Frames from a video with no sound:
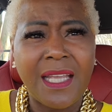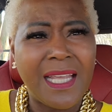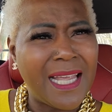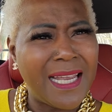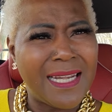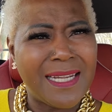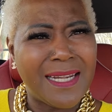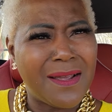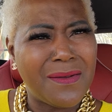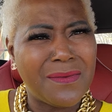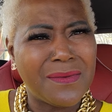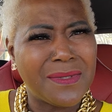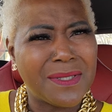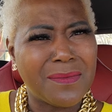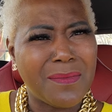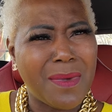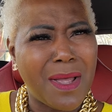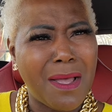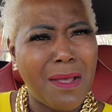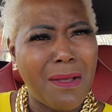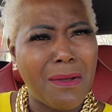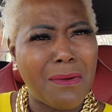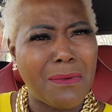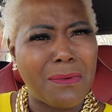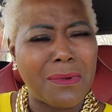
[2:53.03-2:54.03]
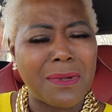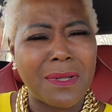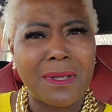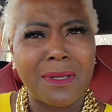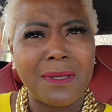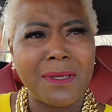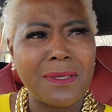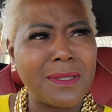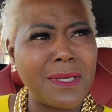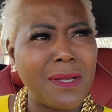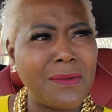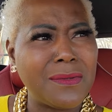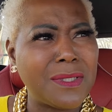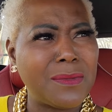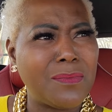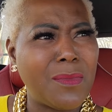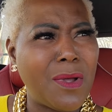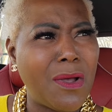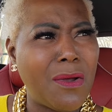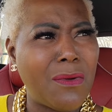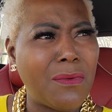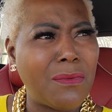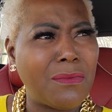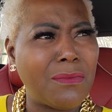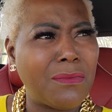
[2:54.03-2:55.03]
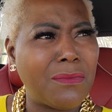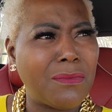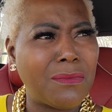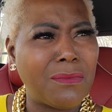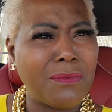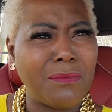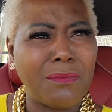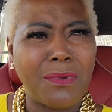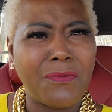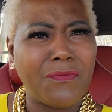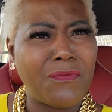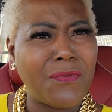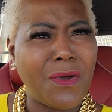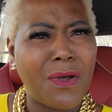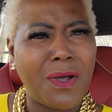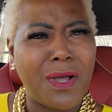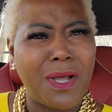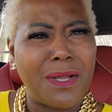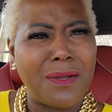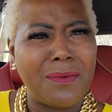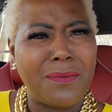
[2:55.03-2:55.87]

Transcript: and don't smoke. Don't smoke before